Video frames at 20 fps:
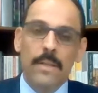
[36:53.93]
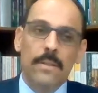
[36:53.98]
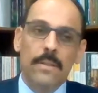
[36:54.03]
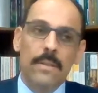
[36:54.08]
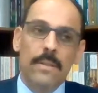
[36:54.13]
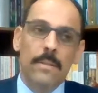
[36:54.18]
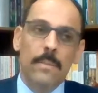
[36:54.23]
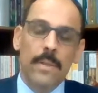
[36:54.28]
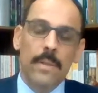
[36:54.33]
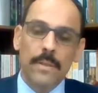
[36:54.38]

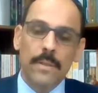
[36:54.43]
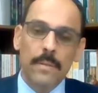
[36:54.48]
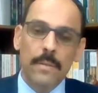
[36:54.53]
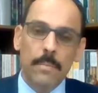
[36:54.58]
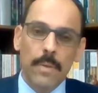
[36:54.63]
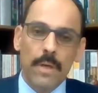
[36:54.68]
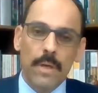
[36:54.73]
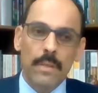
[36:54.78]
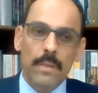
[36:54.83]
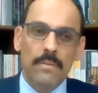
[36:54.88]
The
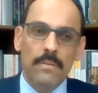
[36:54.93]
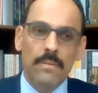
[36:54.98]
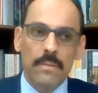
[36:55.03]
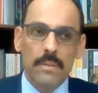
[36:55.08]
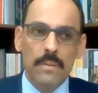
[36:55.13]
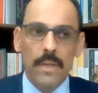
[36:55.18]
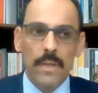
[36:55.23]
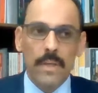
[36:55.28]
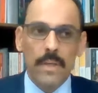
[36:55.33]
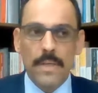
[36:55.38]
American
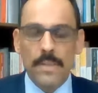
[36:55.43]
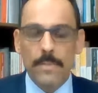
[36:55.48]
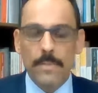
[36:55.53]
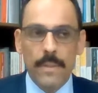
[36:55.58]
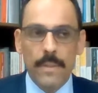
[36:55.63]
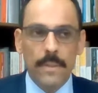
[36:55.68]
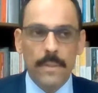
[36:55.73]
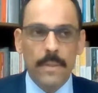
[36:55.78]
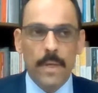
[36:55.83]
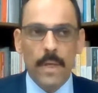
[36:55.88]
policy has
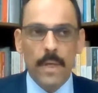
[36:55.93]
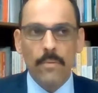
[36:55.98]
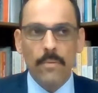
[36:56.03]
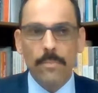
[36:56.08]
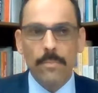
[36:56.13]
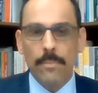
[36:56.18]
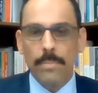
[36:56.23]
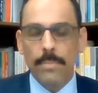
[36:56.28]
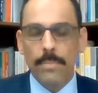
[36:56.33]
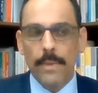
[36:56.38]
been kind
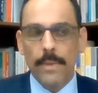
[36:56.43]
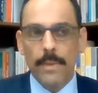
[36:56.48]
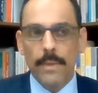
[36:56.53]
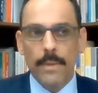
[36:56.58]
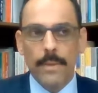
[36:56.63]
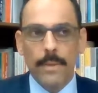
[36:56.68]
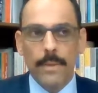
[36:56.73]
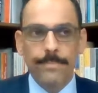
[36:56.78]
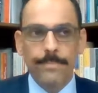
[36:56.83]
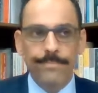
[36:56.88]
of
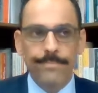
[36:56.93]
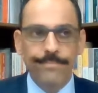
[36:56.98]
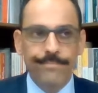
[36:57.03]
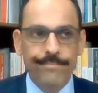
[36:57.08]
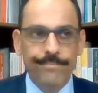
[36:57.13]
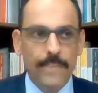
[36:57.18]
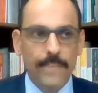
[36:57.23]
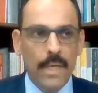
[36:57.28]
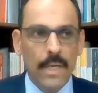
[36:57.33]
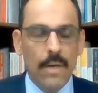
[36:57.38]

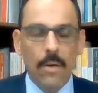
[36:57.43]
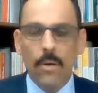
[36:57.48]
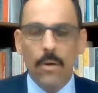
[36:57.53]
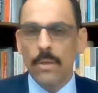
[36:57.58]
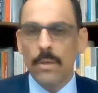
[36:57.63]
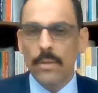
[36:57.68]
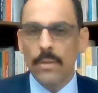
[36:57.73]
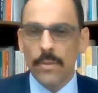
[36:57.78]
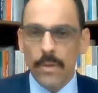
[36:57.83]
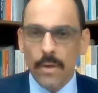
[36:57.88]

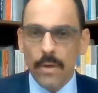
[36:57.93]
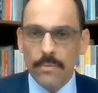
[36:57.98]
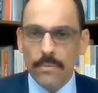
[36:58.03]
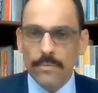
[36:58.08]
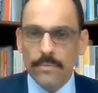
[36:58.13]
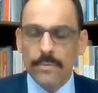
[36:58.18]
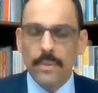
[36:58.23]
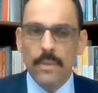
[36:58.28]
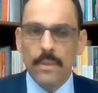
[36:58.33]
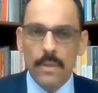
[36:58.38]
on and
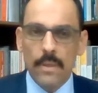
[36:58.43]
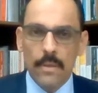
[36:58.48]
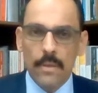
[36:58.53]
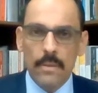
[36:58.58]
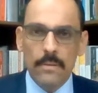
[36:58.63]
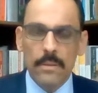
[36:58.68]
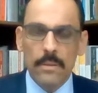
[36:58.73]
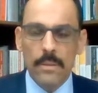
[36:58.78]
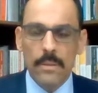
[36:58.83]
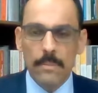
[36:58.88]
off
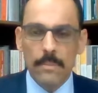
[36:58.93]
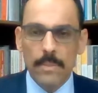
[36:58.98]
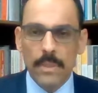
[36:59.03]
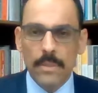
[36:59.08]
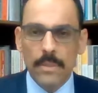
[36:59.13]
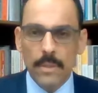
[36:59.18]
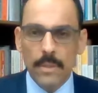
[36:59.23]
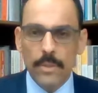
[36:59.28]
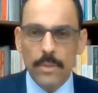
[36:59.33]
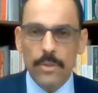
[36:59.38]
on the
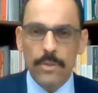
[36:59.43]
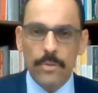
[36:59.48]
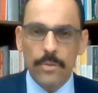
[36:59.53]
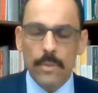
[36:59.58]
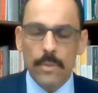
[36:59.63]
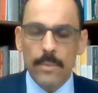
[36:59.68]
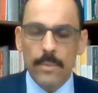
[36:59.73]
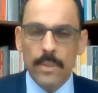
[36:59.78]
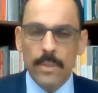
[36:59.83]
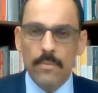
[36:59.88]
Libyan
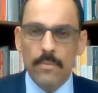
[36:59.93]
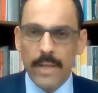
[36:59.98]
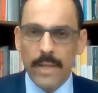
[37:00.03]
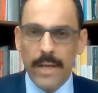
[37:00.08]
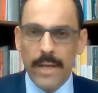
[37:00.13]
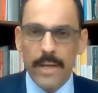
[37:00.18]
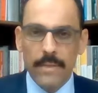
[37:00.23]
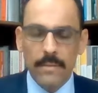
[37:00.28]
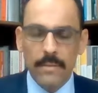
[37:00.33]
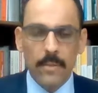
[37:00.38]
issue. I mean, they
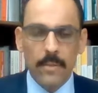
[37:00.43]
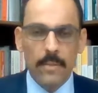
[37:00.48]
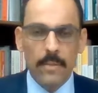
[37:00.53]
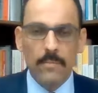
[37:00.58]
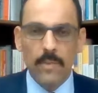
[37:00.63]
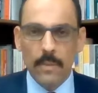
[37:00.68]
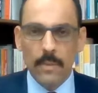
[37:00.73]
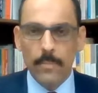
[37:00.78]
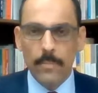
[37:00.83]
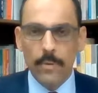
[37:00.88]
were active
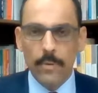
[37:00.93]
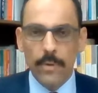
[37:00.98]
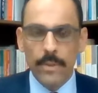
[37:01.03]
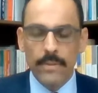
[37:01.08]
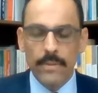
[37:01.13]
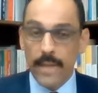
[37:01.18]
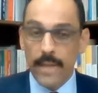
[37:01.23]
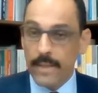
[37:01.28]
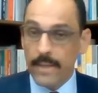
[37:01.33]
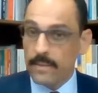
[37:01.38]
at one
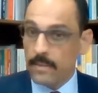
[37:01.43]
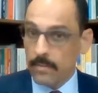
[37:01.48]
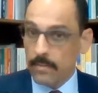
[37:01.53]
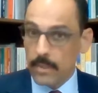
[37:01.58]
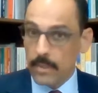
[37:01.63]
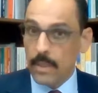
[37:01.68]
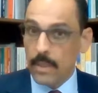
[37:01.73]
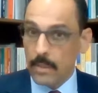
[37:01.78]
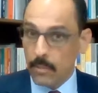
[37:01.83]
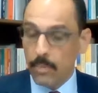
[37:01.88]
point,
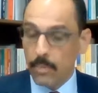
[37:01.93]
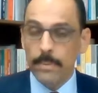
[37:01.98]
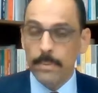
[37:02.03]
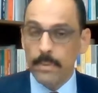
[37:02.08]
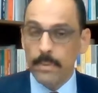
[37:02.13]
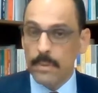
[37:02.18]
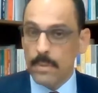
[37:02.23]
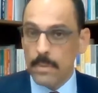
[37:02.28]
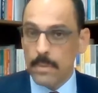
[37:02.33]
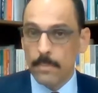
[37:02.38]
actively and
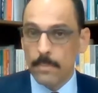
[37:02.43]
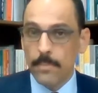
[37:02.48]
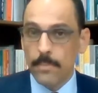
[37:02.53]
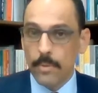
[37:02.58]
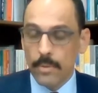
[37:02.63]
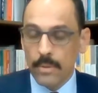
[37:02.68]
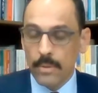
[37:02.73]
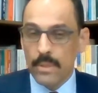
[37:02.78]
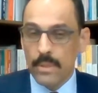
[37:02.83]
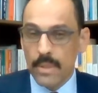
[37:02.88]
openly
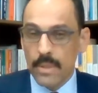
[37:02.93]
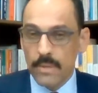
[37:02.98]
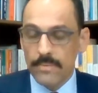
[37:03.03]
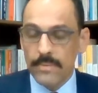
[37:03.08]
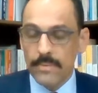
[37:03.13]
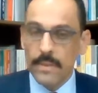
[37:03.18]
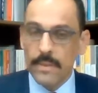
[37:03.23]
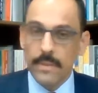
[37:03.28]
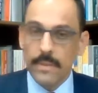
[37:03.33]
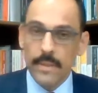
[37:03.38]
supporting
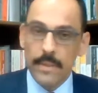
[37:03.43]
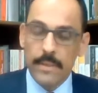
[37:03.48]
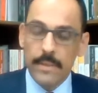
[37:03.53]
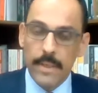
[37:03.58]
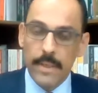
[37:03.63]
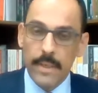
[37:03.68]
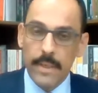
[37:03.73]
Haftar, and